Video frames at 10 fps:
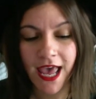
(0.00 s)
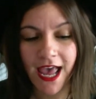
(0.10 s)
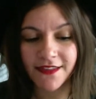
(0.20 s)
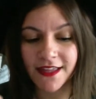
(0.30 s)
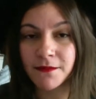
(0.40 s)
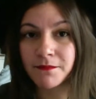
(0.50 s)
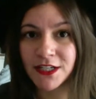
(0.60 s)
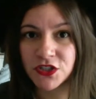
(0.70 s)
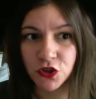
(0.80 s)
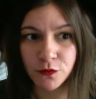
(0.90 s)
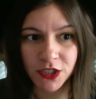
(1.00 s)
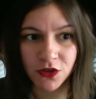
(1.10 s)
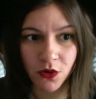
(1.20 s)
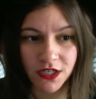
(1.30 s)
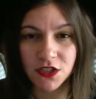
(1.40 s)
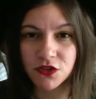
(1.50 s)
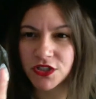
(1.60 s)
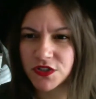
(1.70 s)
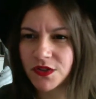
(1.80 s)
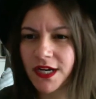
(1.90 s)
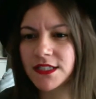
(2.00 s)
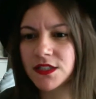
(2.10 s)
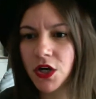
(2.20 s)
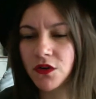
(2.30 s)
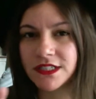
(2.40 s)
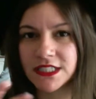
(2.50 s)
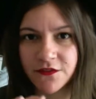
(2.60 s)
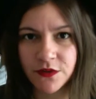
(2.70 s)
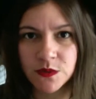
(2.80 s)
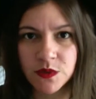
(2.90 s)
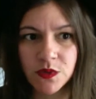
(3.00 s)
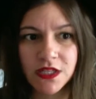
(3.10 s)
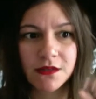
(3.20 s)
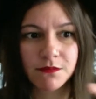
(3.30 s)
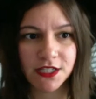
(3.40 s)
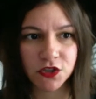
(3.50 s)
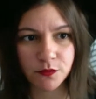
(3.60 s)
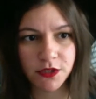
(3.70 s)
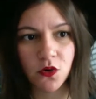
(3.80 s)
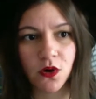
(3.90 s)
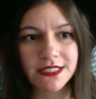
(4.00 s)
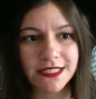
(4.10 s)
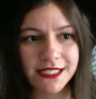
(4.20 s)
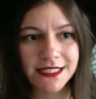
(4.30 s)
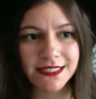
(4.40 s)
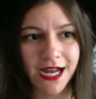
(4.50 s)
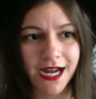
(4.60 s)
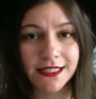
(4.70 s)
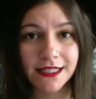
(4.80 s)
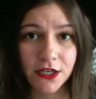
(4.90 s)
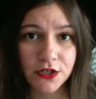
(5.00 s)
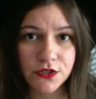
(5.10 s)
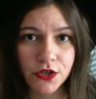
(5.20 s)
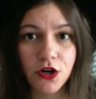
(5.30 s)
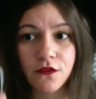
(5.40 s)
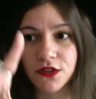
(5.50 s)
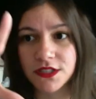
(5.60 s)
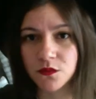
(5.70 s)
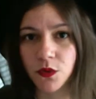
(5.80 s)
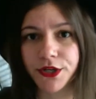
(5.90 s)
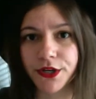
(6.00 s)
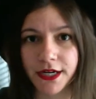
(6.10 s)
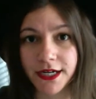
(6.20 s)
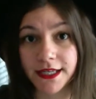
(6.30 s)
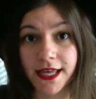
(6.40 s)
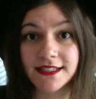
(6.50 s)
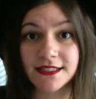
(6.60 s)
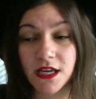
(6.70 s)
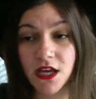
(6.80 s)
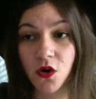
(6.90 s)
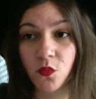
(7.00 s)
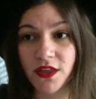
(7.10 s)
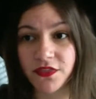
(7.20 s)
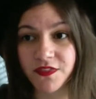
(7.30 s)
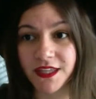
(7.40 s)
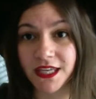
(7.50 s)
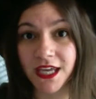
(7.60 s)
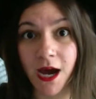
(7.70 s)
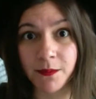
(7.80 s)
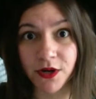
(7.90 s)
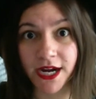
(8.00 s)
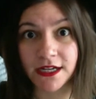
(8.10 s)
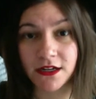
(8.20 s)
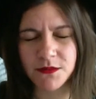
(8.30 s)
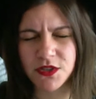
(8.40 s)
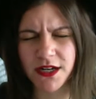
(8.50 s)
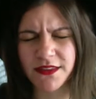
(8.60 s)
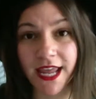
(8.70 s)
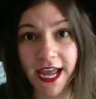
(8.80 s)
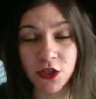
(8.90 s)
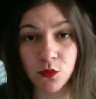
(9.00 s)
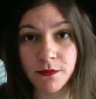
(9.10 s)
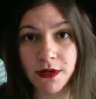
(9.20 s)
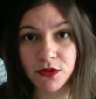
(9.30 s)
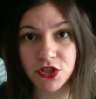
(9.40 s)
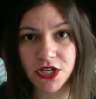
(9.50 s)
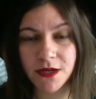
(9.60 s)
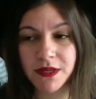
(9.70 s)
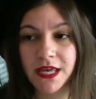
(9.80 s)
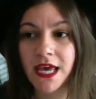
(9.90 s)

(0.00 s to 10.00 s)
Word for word: And then the men's grooming course. So, just so you guys know, the difference between the men's grooming course inside the inner circle versus what you're going to get with the upgrade, I'm sorry, the annual membership.